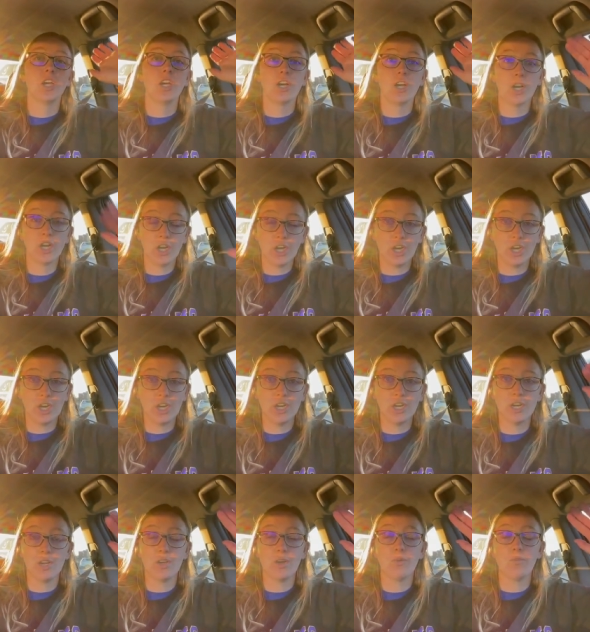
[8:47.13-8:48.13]
her
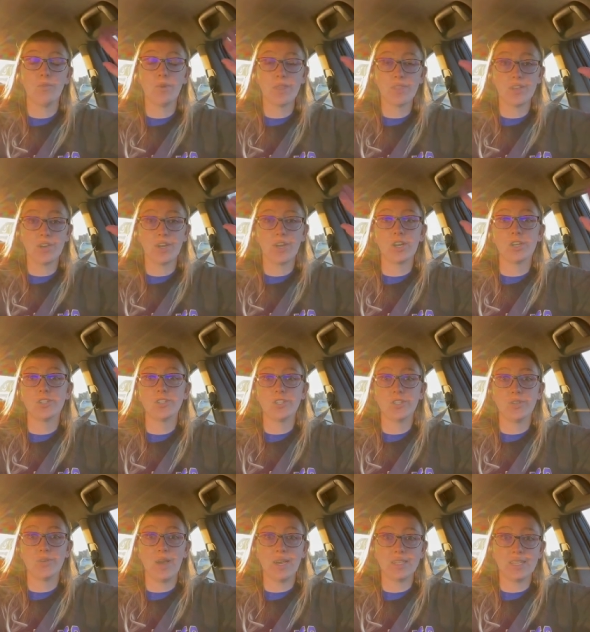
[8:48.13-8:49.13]
with her
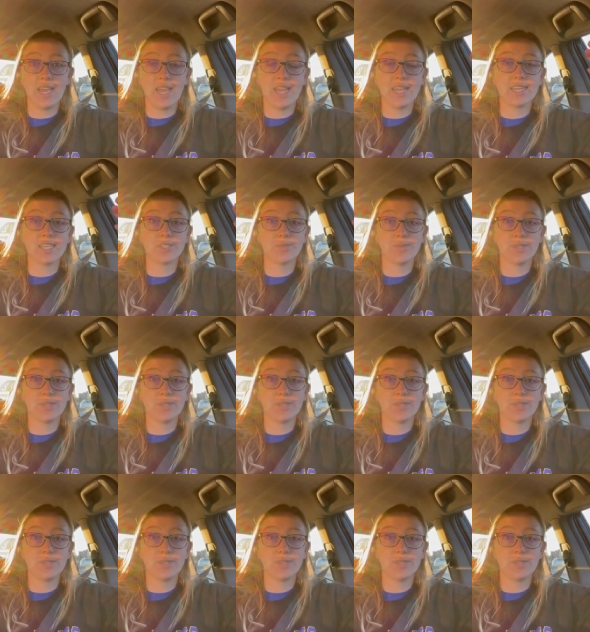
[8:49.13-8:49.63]
to L A because we